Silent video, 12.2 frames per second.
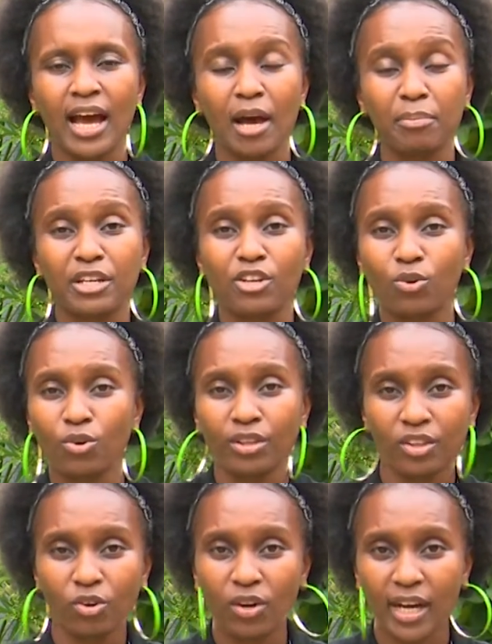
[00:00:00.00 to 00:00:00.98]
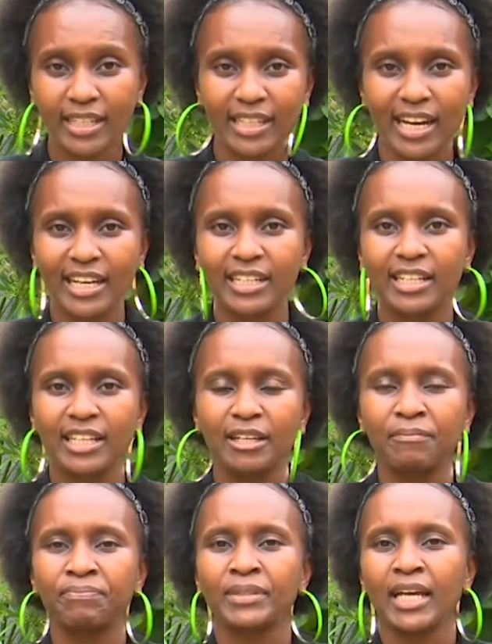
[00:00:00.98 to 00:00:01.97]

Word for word: happening on your gut lining?